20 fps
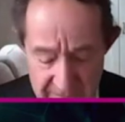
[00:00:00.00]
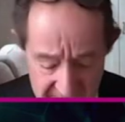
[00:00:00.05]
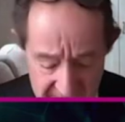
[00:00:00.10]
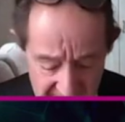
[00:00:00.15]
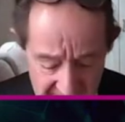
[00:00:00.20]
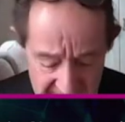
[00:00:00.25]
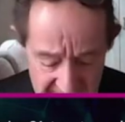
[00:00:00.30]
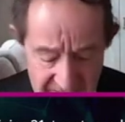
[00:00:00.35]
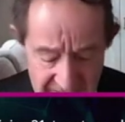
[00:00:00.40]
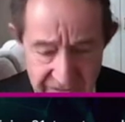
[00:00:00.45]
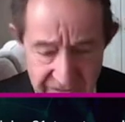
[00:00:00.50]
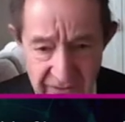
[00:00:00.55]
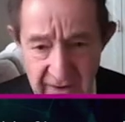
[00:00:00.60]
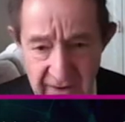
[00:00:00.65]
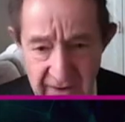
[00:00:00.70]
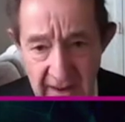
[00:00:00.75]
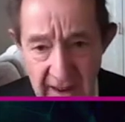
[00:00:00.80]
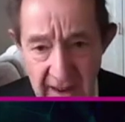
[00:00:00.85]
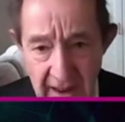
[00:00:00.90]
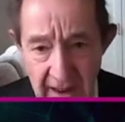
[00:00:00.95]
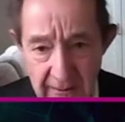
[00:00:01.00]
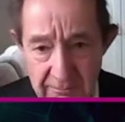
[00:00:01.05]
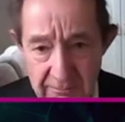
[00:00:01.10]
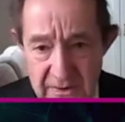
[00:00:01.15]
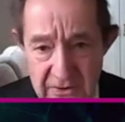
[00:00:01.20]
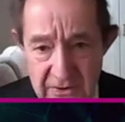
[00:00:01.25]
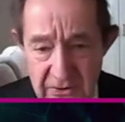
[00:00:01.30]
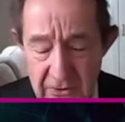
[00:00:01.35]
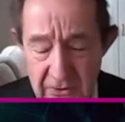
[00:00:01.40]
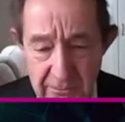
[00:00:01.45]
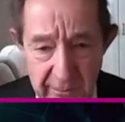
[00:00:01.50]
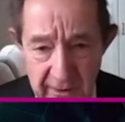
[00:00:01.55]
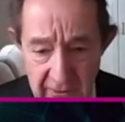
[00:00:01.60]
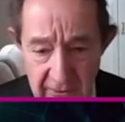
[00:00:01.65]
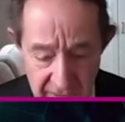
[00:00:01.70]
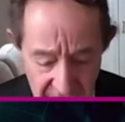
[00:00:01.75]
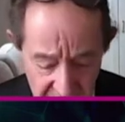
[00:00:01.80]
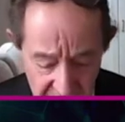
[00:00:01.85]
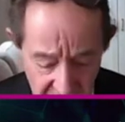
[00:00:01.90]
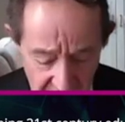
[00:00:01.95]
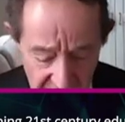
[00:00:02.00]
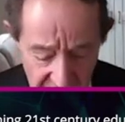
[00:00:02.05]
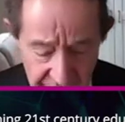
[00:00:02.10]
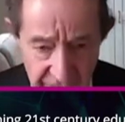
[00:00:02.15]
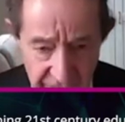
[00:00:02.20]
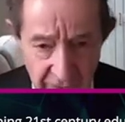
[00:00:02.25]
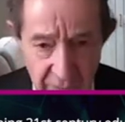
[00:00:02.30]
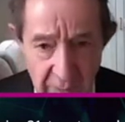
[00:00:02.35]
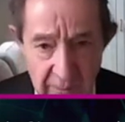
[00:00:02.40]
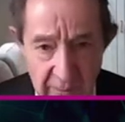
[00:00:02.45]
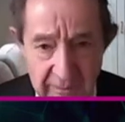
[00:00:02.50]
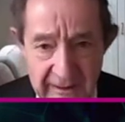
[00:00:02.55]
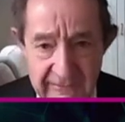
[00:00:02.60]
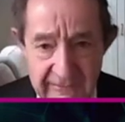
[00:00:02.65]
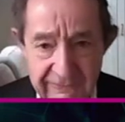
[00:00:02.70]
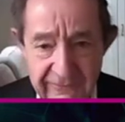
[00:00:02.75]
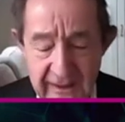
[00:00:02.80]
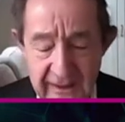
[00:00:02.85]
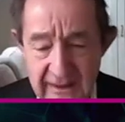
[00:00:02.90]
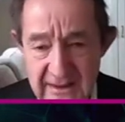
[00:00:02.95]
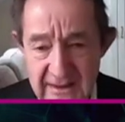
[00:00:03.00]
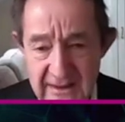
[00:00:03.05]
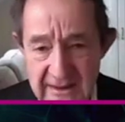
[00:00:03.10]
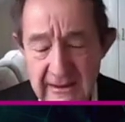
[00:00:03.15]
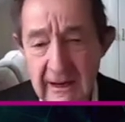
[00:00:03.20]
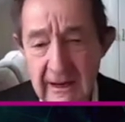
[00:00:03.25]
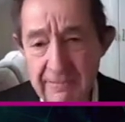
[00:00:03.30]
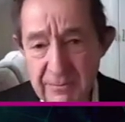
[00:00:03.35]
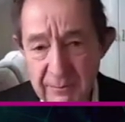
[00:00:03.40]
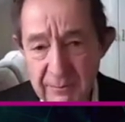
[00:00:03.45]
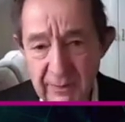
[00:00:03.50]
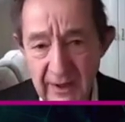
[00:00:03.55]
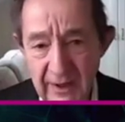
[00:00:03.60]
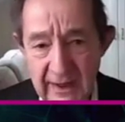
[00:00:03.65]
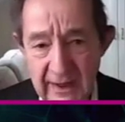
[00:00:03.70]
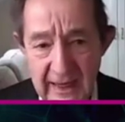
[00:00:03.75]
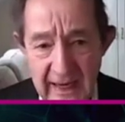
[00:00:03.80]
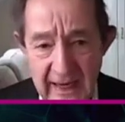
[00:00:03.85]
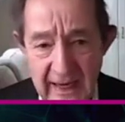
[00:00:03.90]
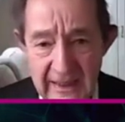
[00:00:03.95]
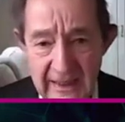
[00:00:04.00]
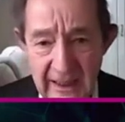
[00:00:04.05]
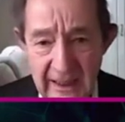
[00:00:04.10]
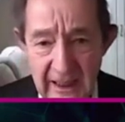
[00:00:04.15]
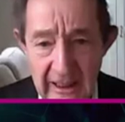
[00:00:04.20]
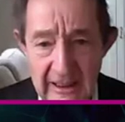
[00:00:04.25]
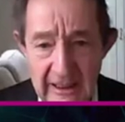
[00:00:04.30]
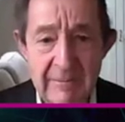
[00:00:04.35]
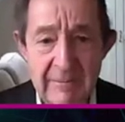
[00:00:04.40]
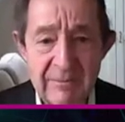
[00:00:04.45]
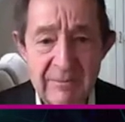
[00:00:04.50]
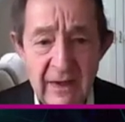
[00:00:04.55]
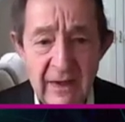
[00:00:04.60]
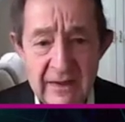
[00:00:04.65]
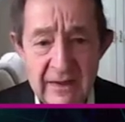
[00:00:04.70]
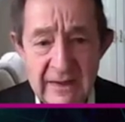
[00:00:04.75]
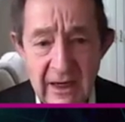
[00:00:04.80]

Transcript: from nursery up to postdoctoral, will be affected by AI.